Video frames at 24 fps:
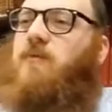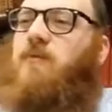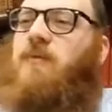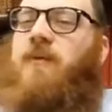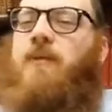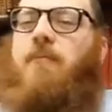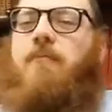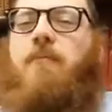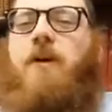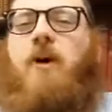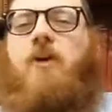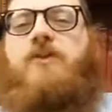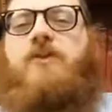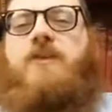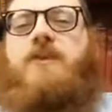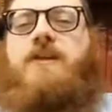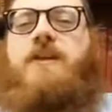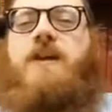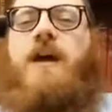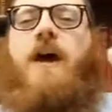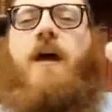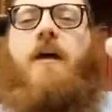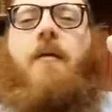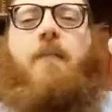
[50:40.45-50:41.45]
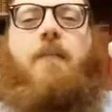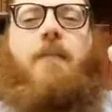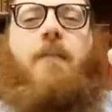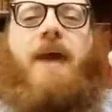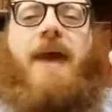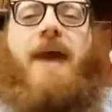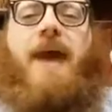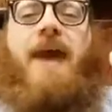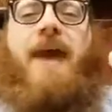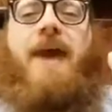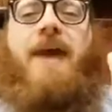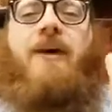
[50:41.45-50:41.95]
the most
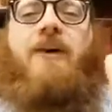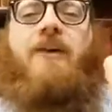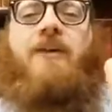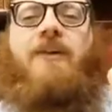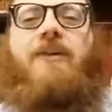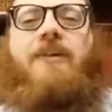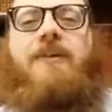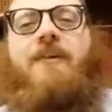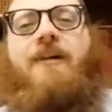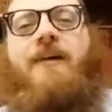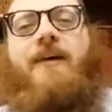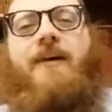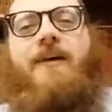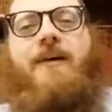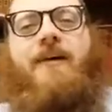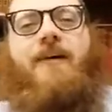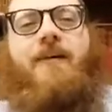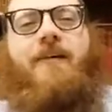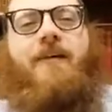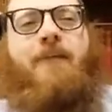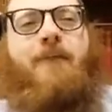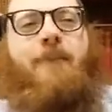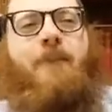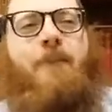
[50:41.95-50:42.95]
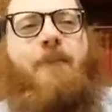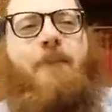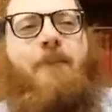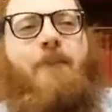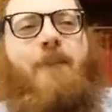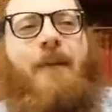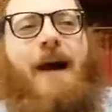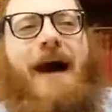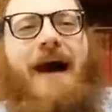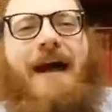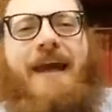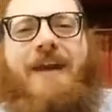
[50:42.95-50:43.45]
pale,
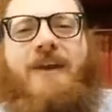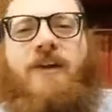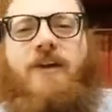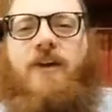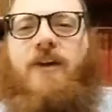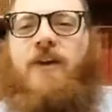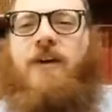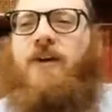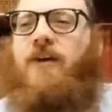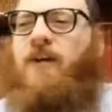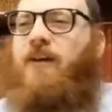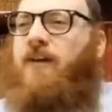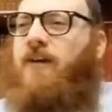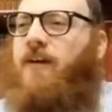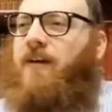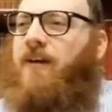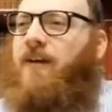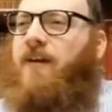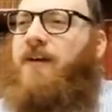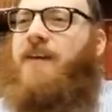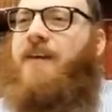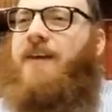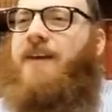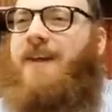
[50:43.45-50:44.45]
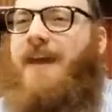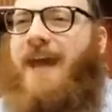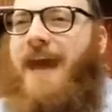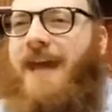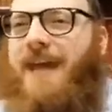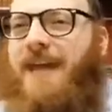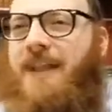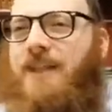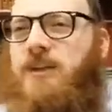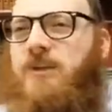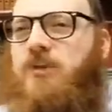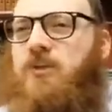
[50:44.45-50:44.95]
minor,
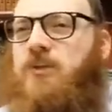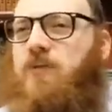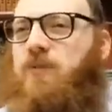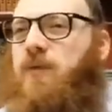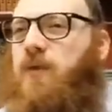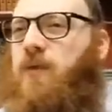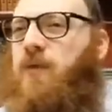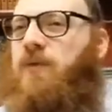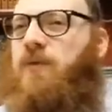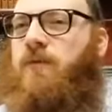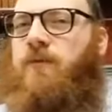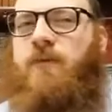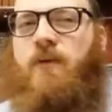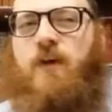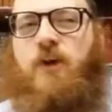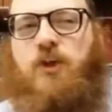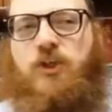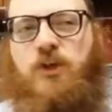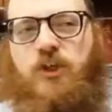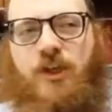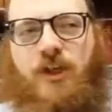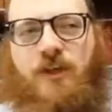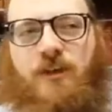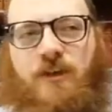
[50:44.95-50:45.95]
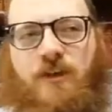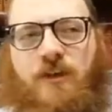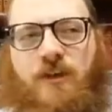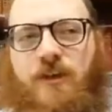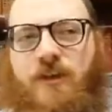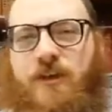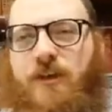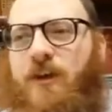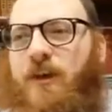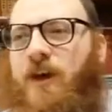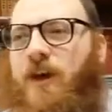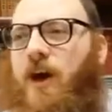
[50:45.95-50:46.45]
negligible version
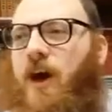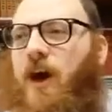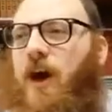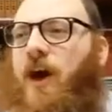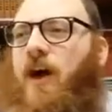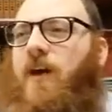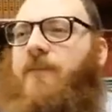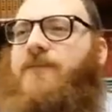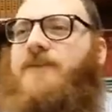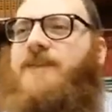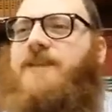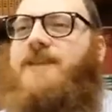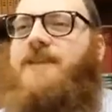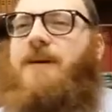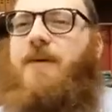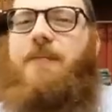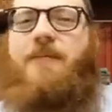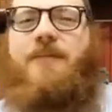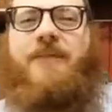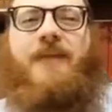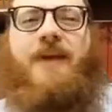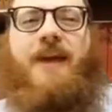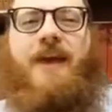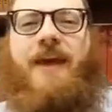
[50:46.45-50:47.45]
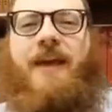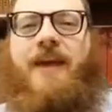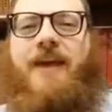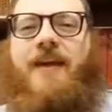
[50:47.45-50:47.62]
of something